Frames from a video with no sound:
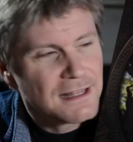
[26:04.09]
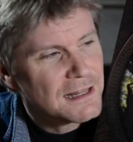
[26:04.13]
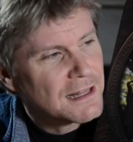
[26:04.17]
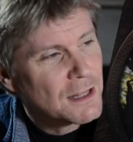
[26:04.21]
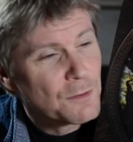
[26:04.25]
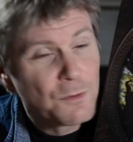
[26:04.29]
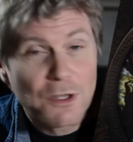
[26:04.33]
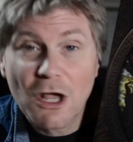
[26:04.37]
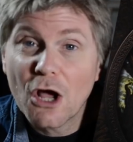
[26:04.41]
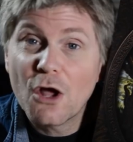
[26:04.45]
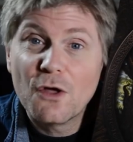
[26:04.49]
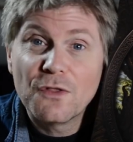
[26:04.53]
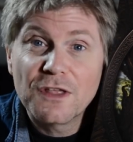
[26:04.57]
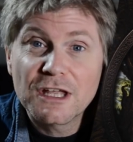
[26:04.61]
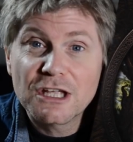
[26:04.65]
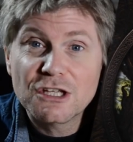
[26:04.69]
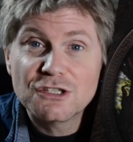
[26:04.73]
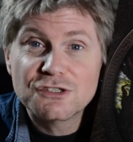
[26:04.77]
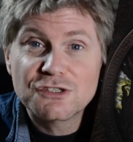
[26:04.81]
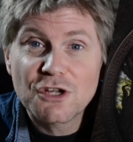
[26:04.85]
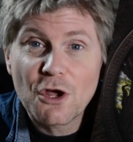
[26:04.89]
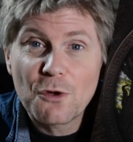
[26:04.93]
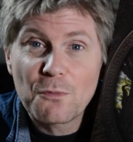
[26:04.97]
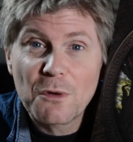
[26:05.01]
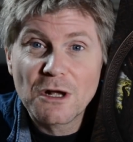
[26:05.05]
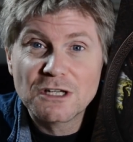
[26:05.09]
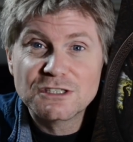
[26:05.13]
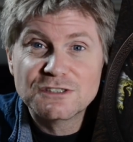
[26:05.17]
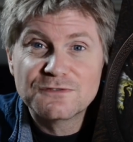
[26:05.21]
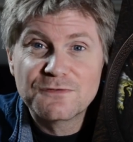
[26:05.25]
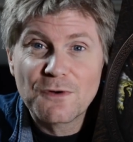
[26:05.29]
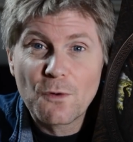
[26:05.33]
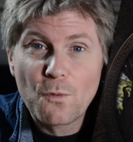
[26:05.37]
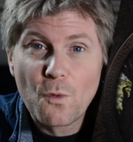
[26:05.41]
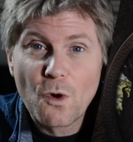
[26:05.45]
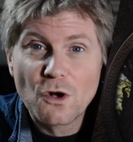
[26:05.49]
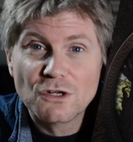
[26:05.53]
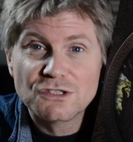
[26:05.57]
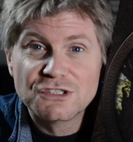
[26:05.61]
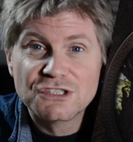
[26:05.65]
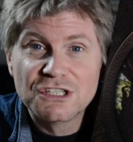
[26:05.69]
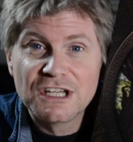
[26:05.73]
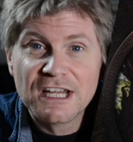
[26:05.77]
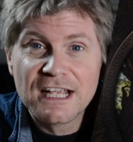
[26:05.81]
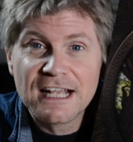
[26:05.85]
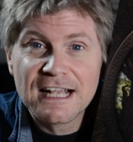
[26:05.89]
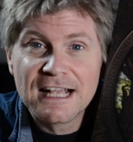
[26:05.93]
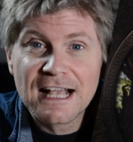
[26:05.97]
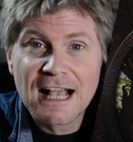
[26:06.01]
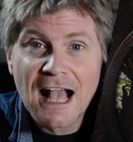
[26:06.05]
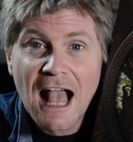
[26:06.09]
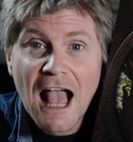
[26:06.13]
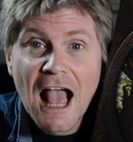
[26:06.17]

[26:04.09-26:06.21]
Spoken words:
There we go, thank you so much for watching.